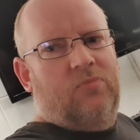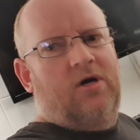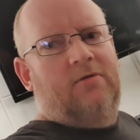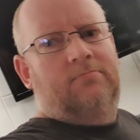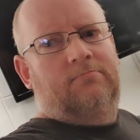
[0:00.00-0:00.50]

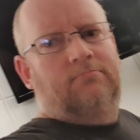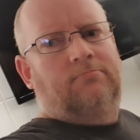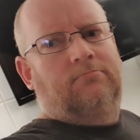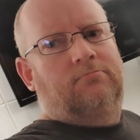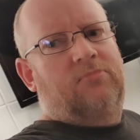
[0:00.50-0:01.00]
Well,
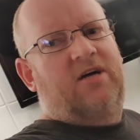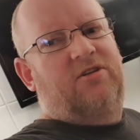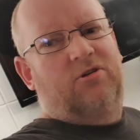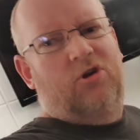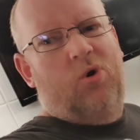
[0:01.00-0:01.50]
I
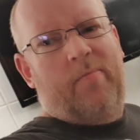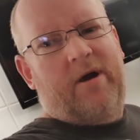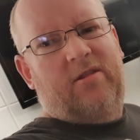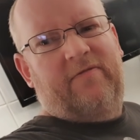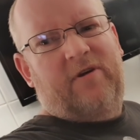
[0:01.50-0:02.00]
don't know
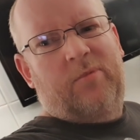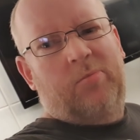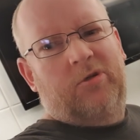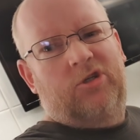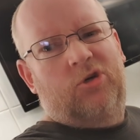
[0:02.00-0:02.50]
about the
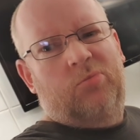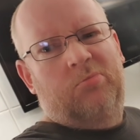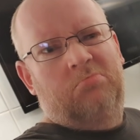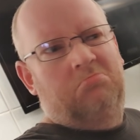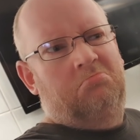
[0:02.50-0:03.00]
firmament dome,
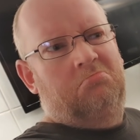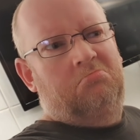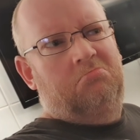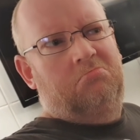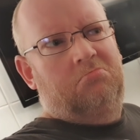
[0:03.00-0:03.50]

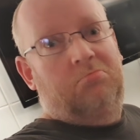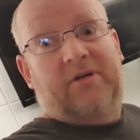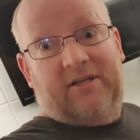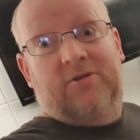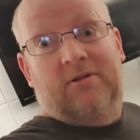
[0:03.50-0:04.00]

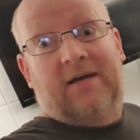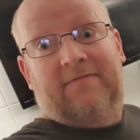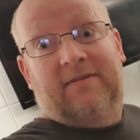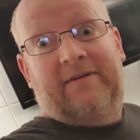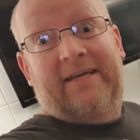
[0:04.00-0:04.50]
but I do like fluffy